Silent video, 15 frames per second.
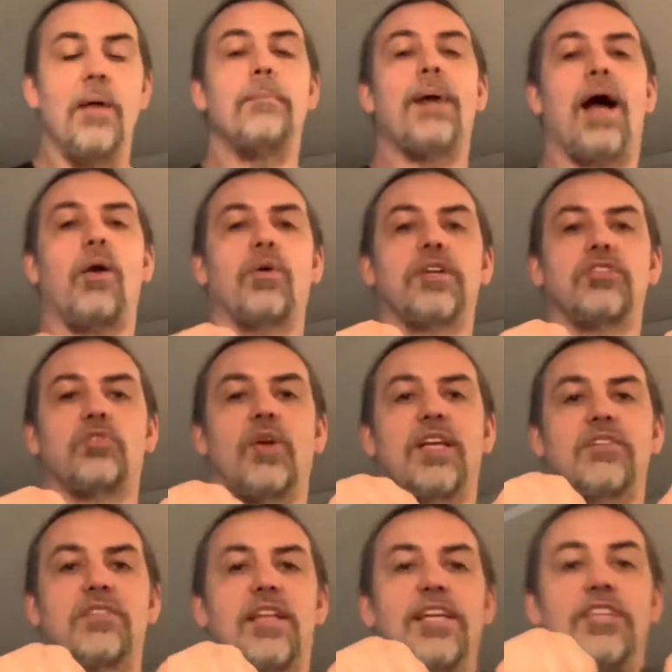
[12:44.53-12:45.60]
power gets
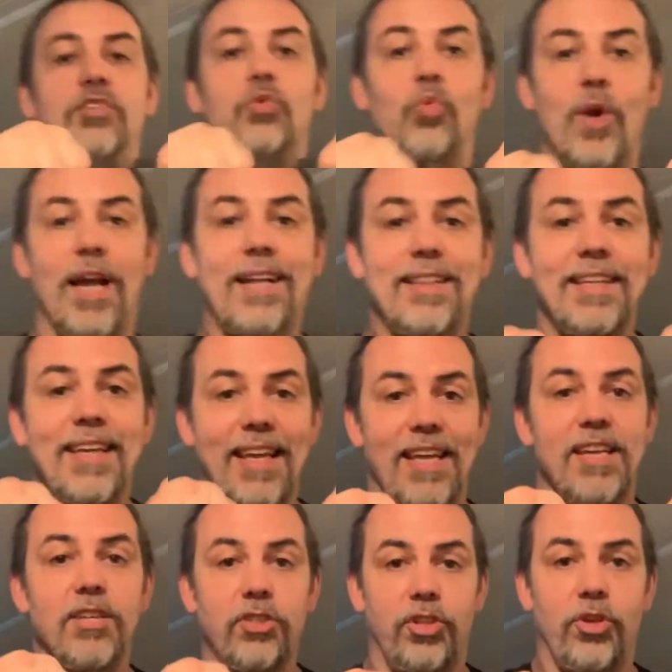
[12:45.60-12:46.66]
translated directly
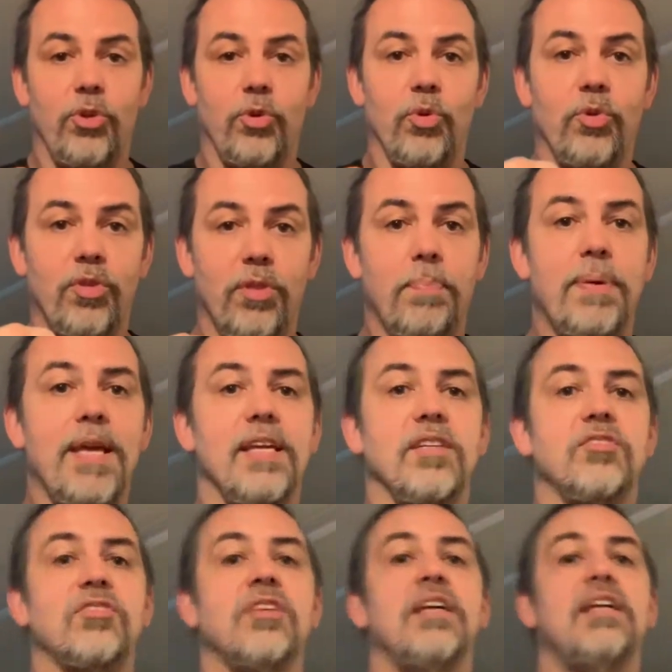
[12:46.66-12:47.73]
into the
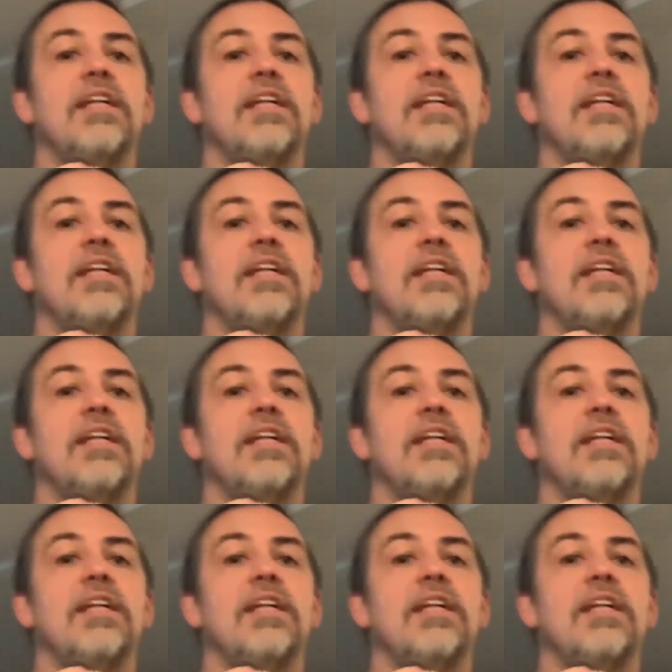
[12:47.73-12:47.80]
piece.